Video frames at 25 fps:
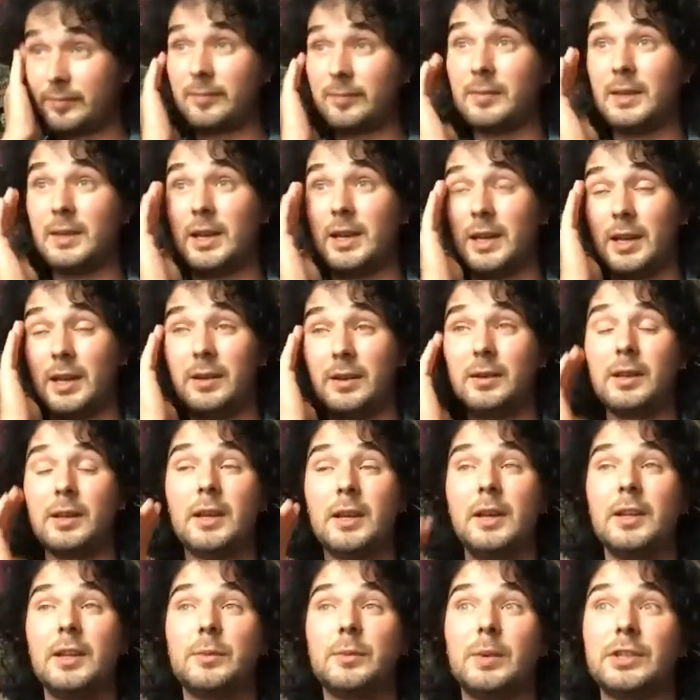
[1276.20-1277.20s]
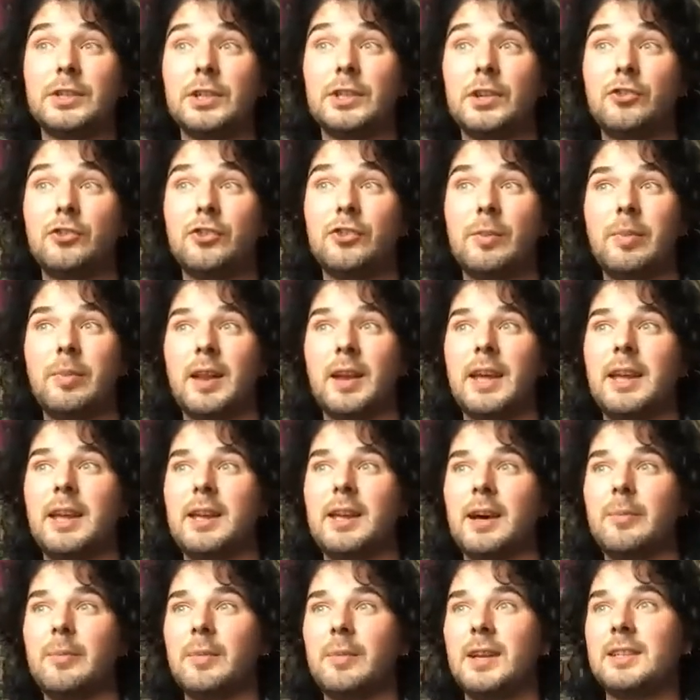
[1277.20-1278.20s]
you know, especially the AAA
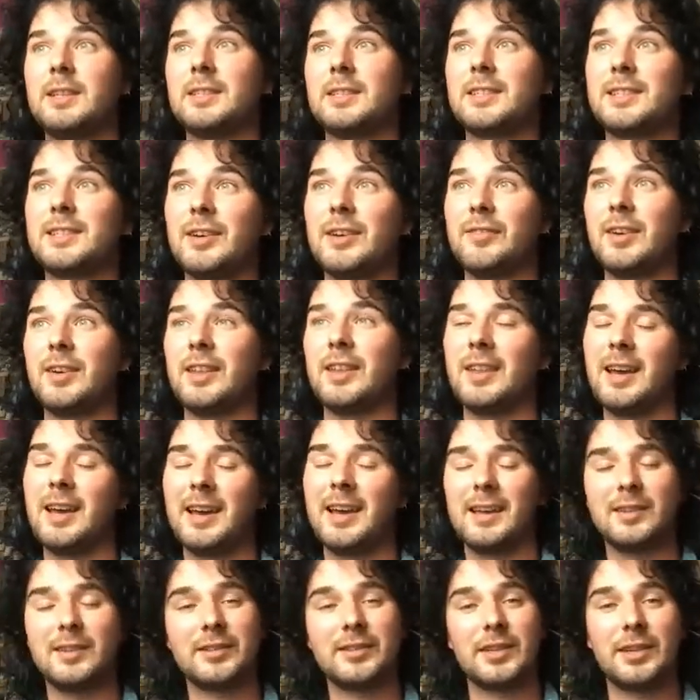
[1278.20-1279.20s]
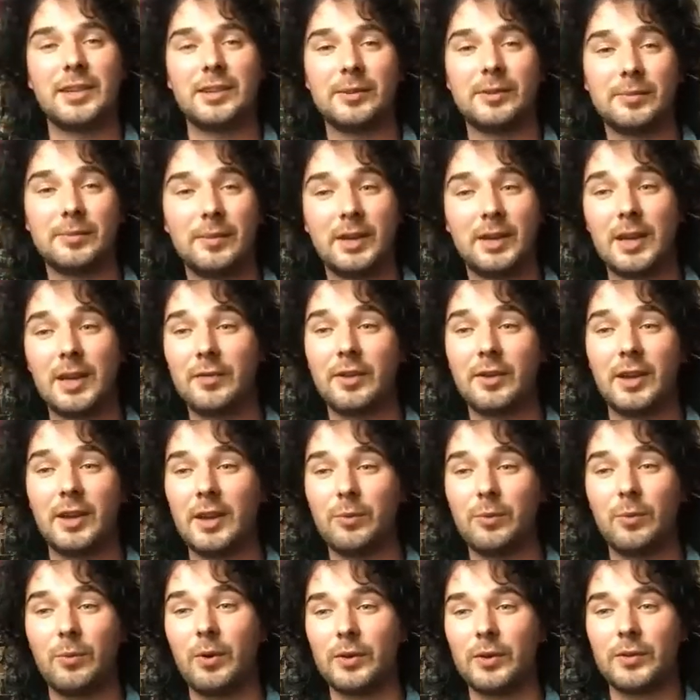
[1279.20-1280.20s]
companies and stuff like that. So you never know
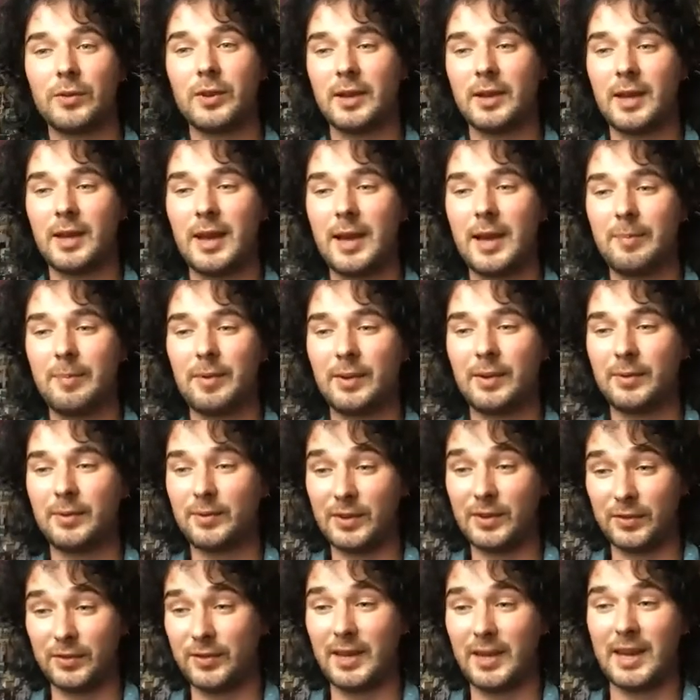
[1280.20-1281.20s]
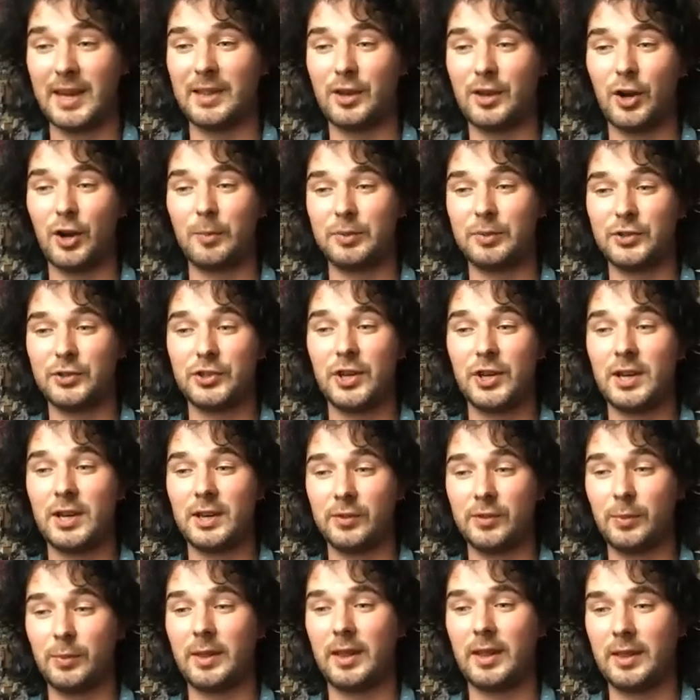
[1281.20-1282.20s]
what's going to happen. Just take the
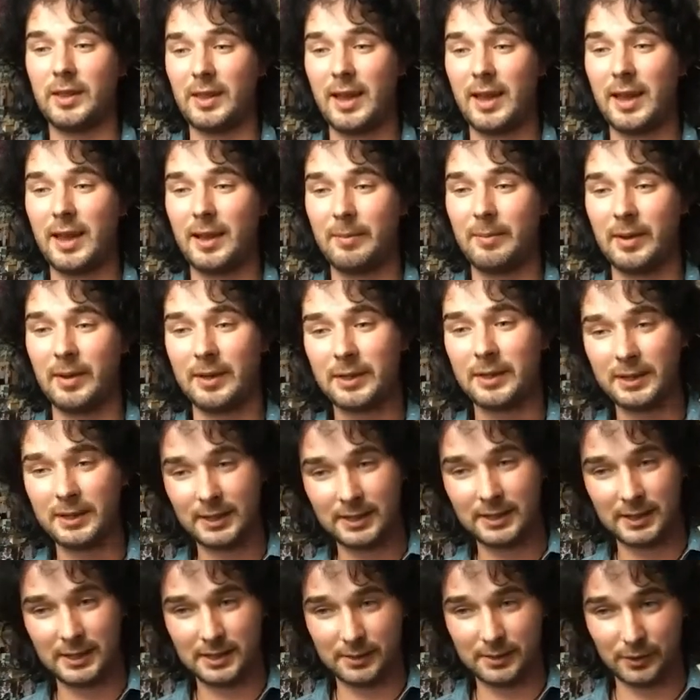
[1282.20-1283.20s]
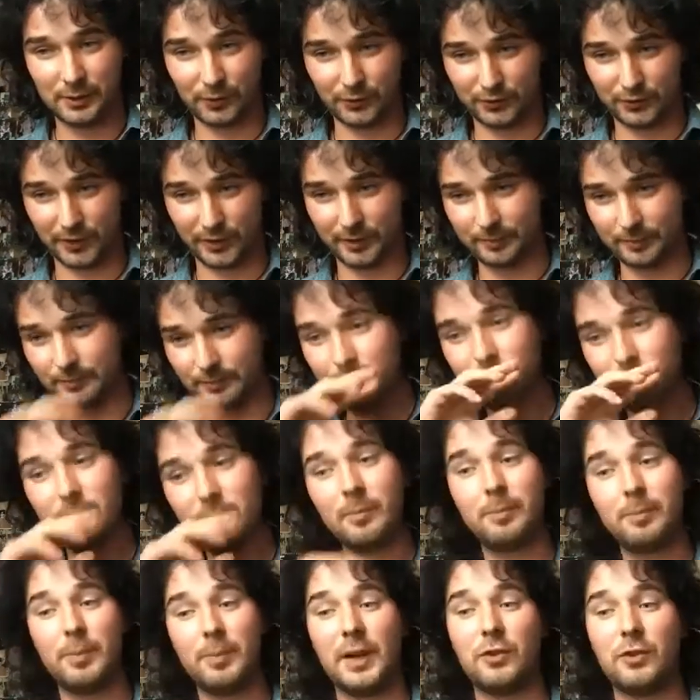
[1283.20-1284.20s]
opportunities when they're there, but also
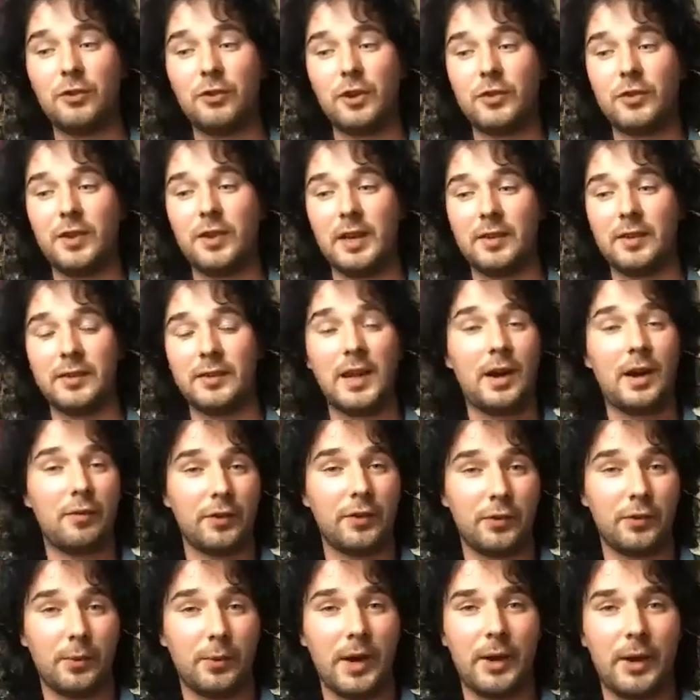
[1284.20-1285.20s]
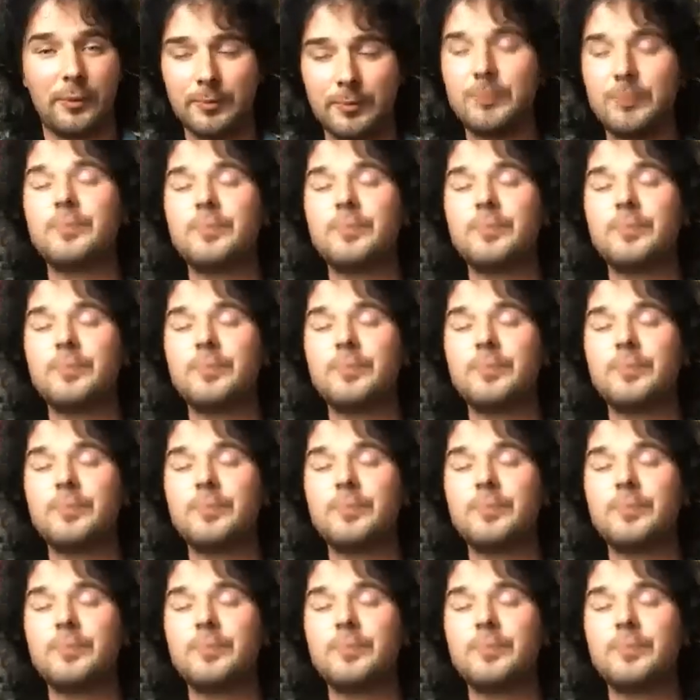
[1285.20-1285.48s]
be true to yourself as well.